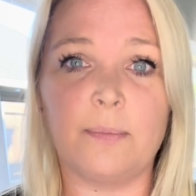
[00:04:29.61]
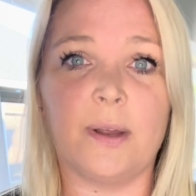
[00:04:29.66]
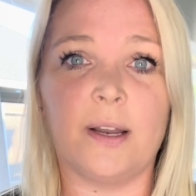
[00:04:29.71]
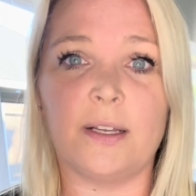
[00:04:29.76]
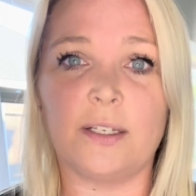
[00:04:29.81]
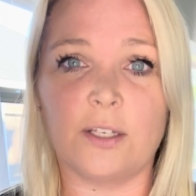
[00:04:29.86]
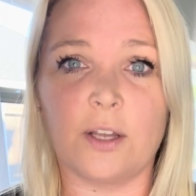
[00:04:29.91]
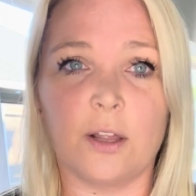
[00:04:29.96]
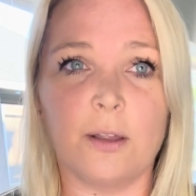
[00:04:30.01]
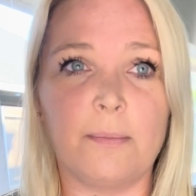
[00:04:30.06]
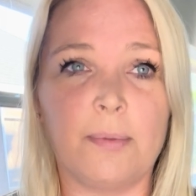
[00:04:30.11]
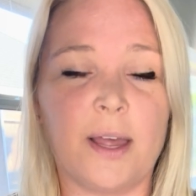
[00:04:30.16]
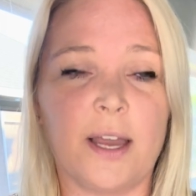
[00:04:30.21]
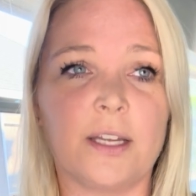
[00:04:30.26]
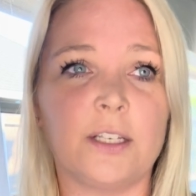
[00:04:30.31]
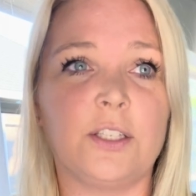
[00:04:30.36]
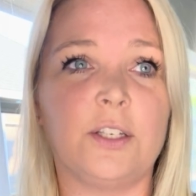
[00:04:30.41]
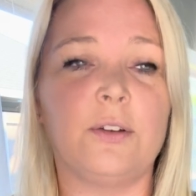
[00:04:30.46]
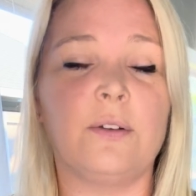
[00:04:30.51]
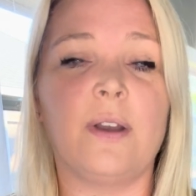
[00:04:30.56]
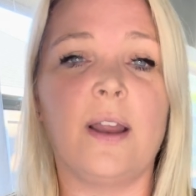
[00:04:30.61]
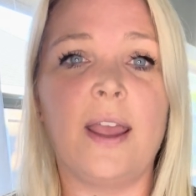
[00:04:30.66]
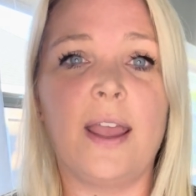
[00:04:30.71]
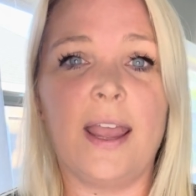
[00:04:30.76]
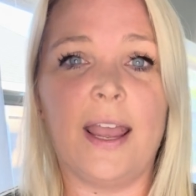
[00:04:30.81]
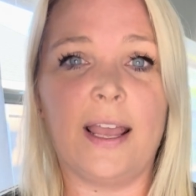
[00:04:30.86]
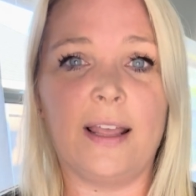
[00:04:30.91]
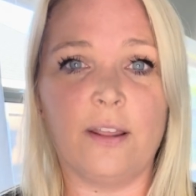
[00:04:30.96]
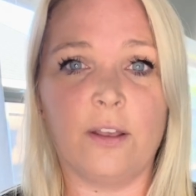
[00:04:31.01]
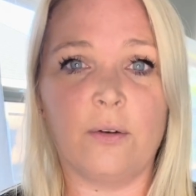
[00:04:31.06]
but a solid black suit
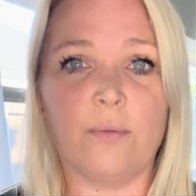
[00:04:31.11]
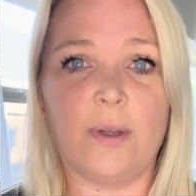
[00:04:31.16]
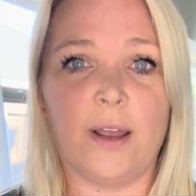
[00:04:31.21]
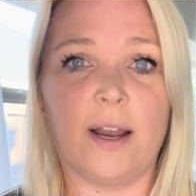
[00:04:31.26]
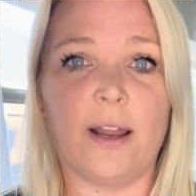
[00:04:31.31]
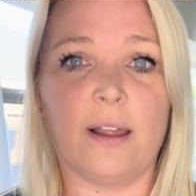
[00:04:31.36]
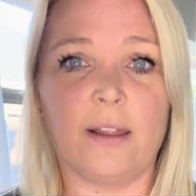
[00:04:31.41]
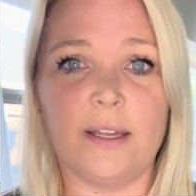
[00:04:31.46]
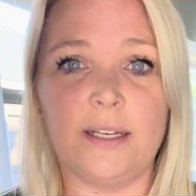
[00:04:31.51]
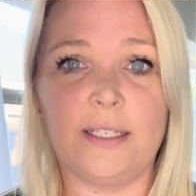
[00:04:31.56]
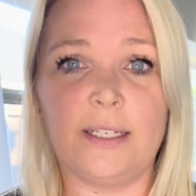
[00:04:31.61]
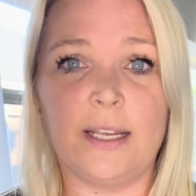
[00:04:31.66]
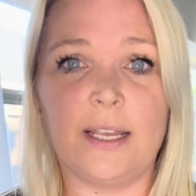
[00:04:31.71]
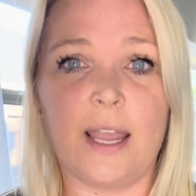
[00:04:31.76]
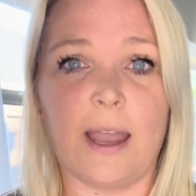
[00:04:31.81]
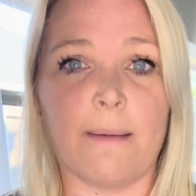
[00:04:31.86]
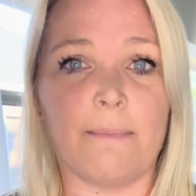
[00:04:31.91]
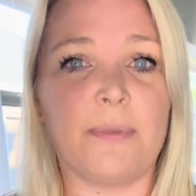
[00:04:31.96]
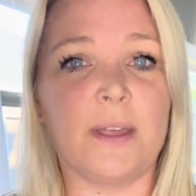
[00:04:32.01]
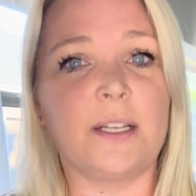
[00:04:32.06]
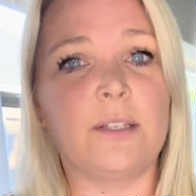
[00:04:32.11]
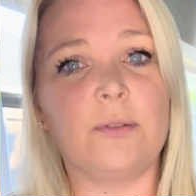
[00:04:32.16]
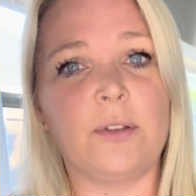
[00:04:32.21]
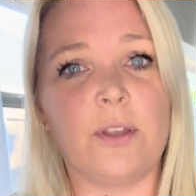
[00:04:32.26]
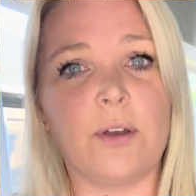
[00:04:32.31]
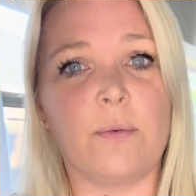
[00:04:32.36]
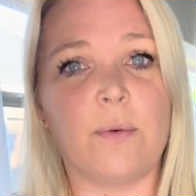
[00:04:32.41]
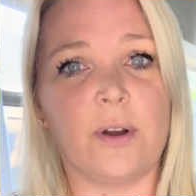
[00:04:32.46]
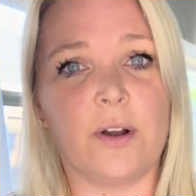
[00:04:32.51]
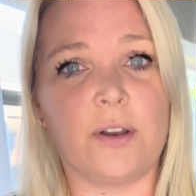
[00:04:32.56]
and their red LAC cap, that's
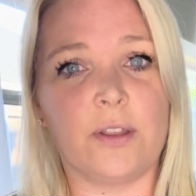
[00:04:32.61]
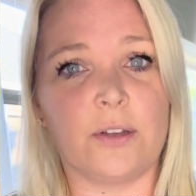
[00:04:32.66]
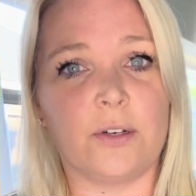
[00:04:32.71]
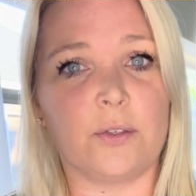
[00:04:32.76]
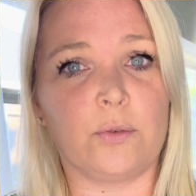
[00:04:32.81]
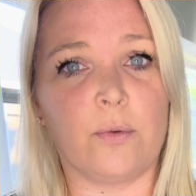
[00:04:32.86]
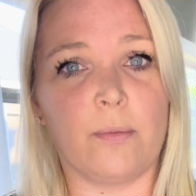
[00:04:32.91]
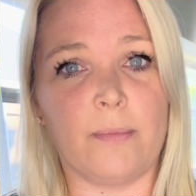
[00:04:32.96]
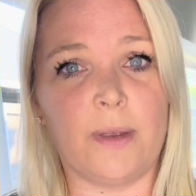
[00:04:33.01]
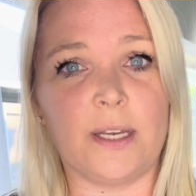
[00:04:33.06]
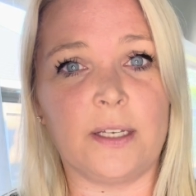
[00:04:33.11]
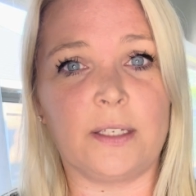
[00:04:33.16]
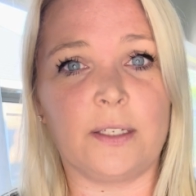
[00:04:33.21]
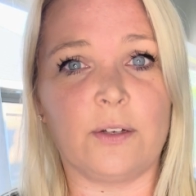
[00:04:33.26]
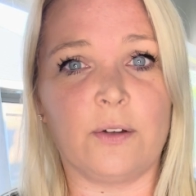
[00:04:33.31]
what they'll wear to their swim meets.